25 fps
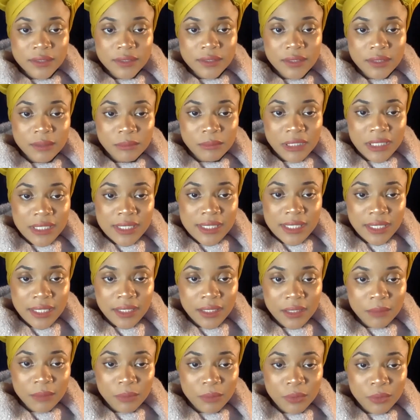Give me a
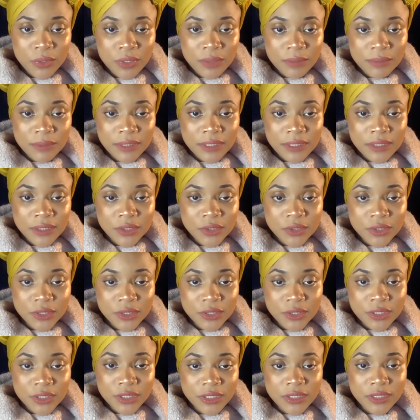second to pull up the
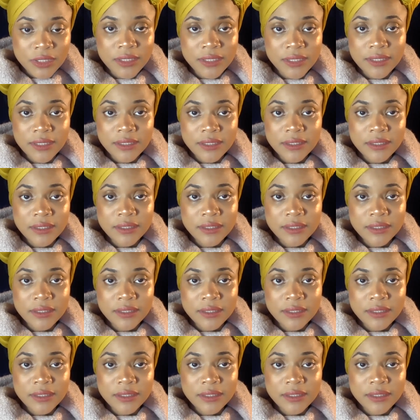instruction sheet.